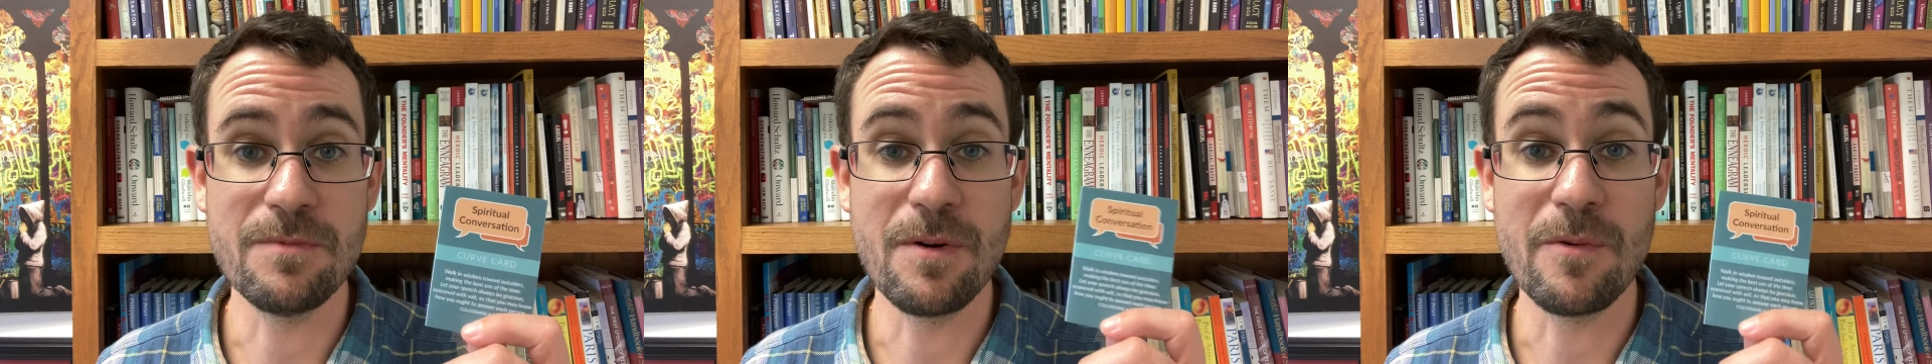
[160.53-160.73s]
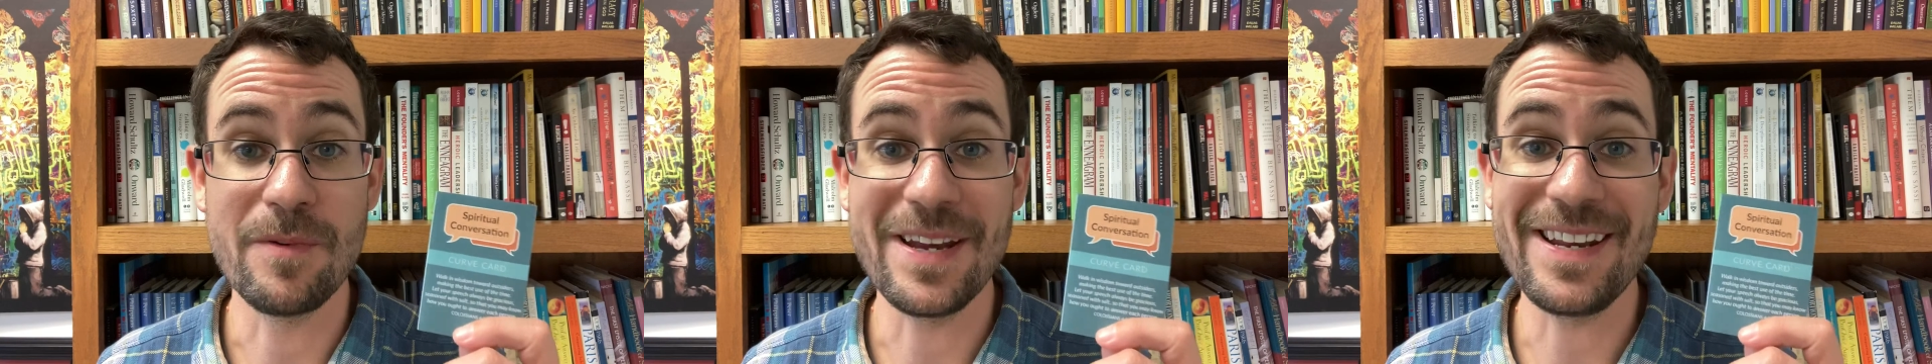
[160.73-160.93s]

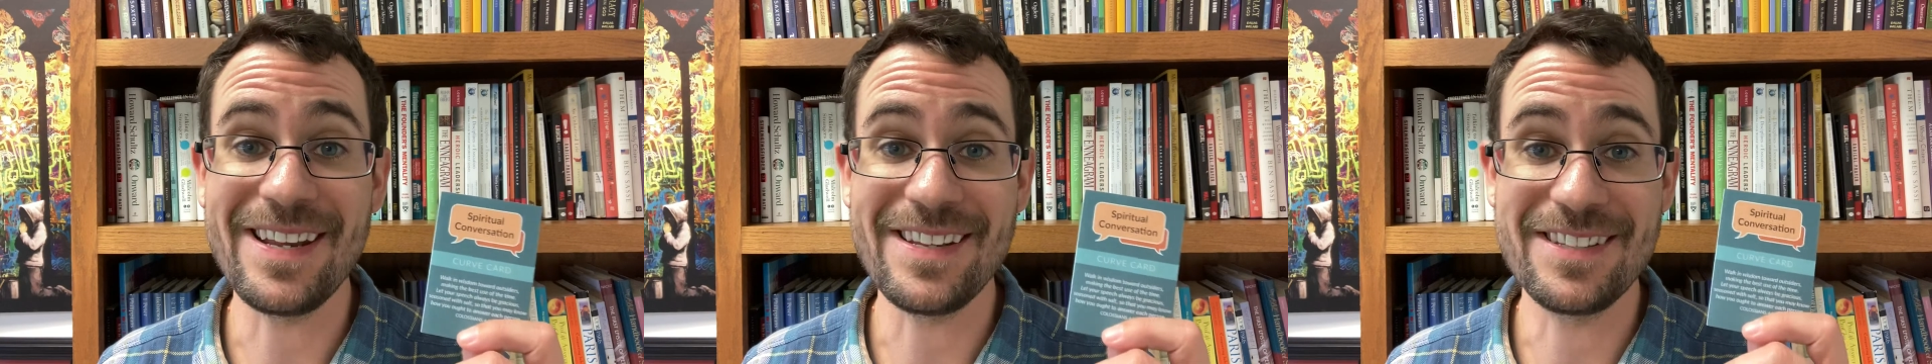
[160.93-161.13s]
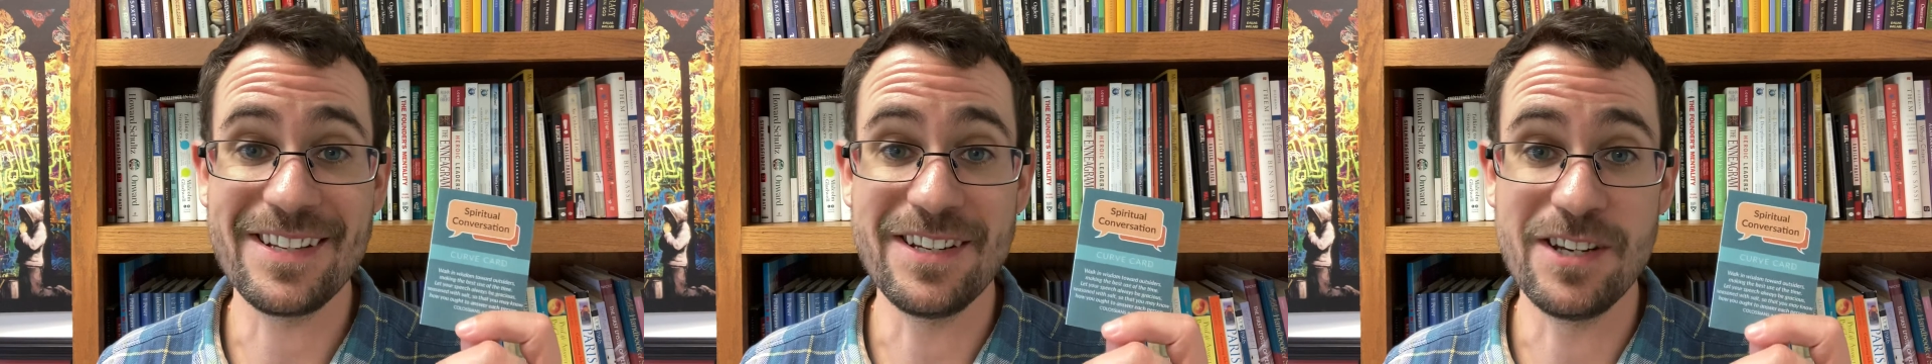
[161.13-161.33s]
but we
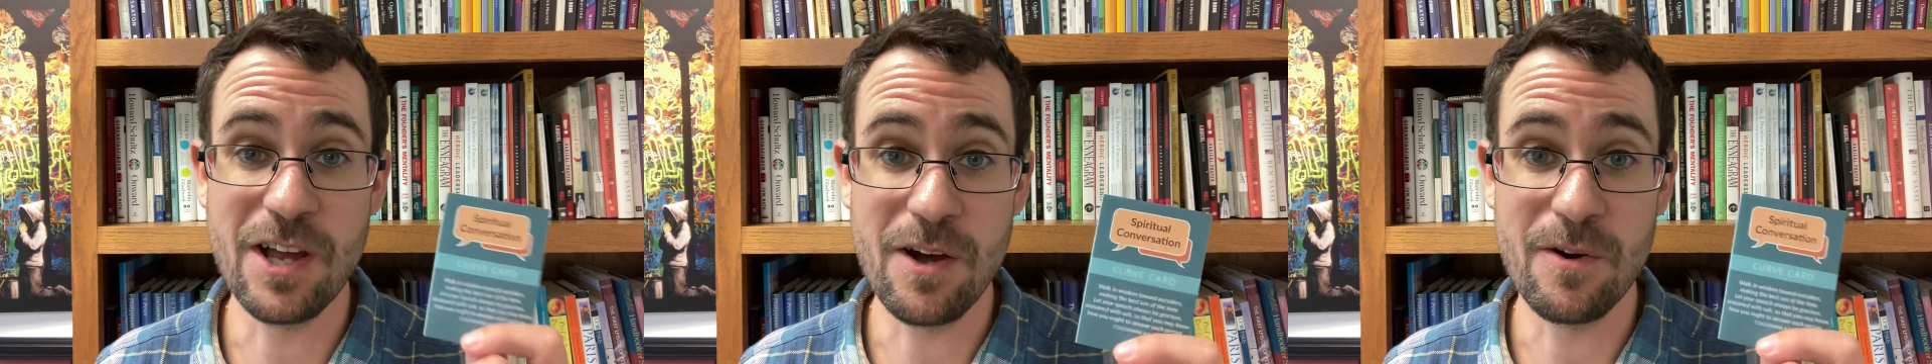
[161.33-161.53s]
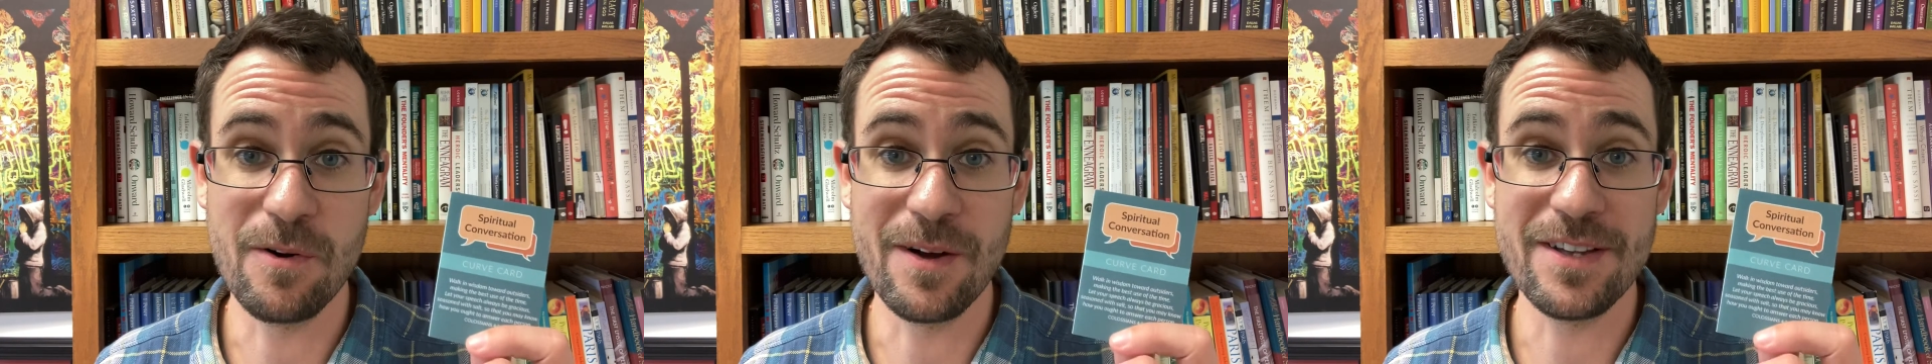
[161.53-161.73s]
need to
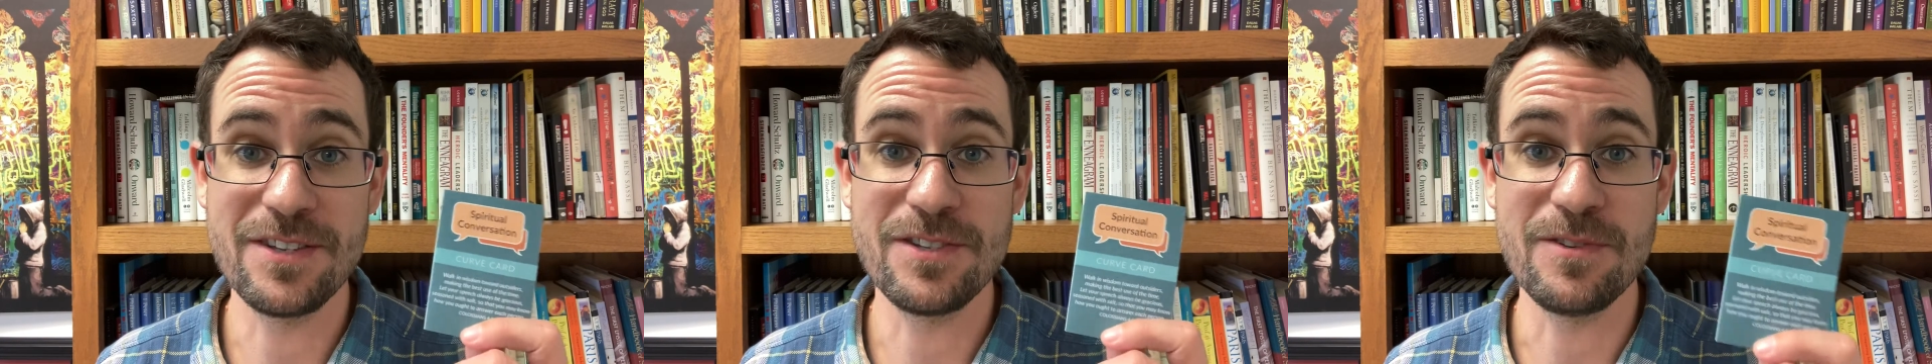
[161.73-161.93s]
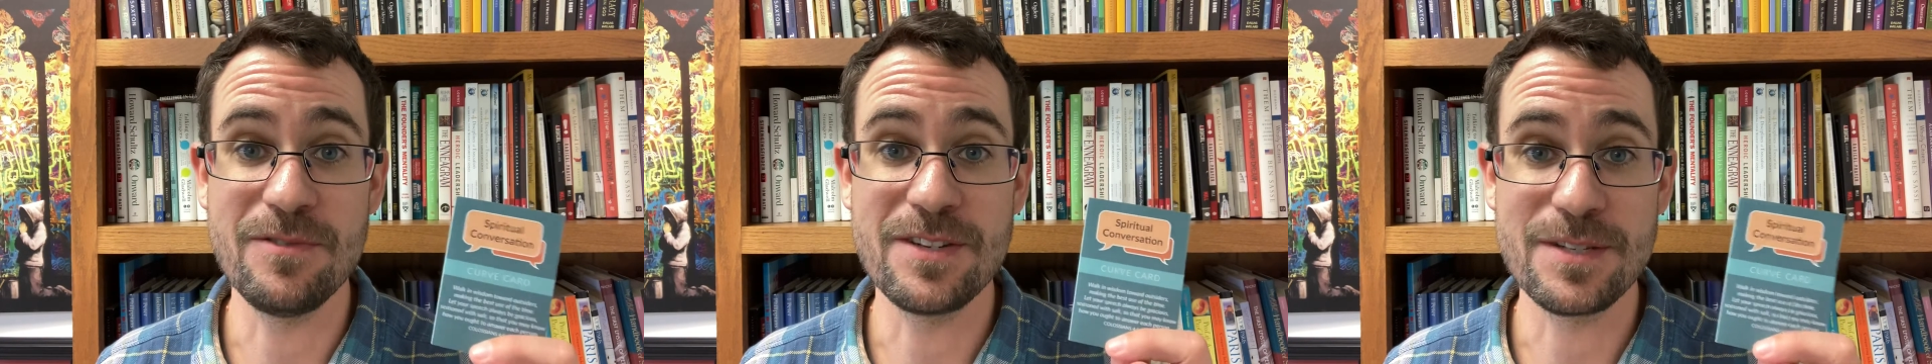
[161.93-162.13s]
know as
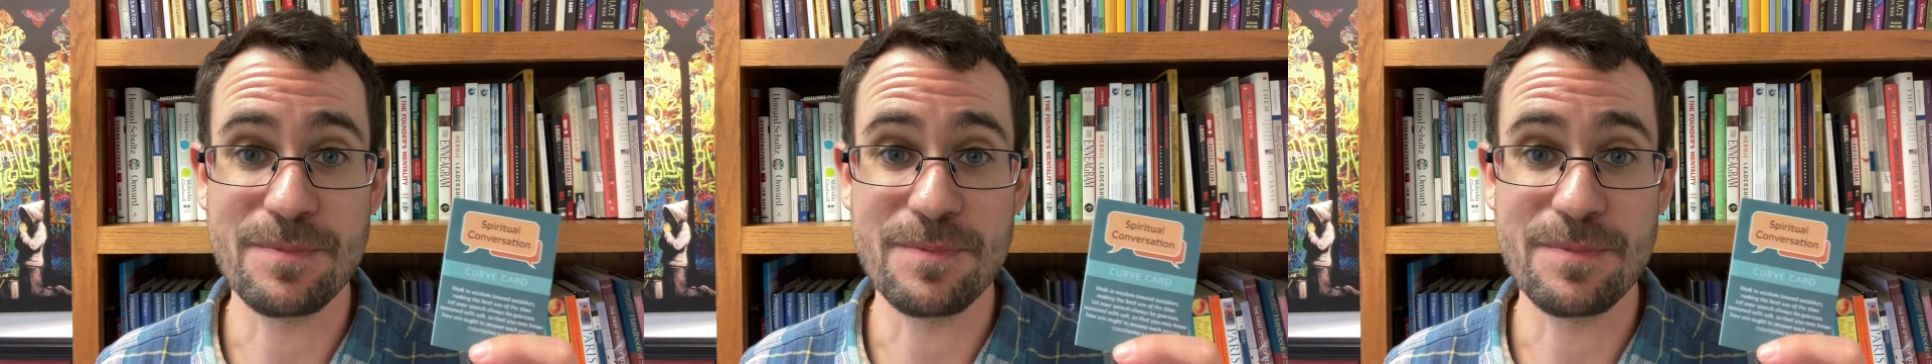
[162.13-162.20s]
soon as